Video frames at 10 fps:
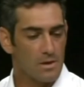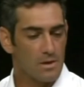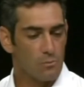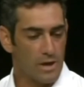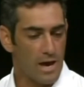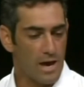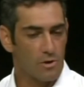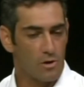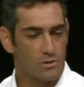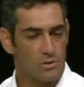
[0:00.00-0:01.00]
We have
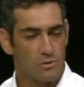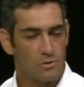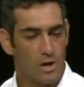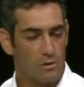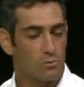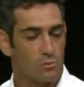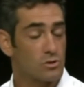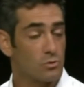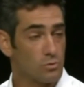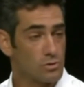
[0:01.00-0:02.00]
gone to local
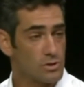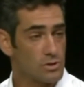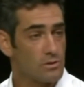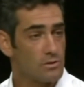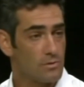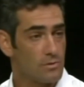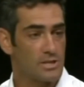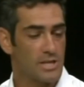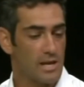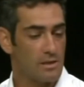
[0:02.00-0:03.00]
schools to
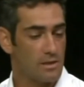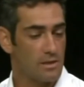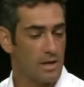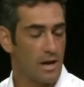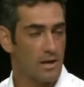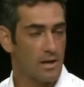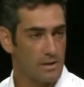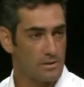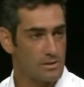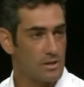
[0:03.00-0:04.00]
educate the
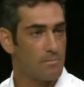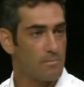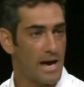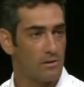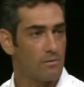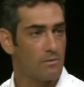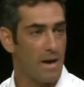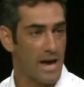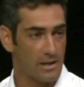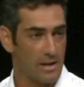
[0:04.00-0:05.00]
kids about
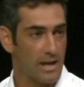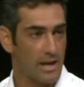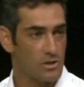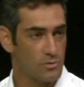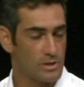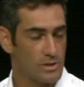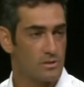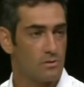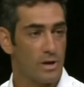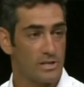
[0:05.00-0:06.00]
back and neck
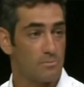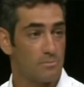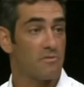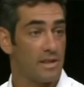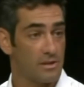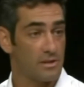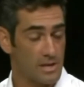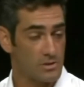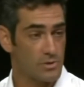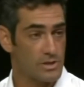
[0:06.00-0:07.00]
injuries, ways to prevent these
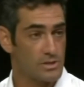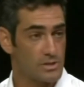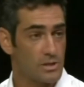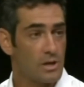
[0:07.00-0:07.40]
injuries.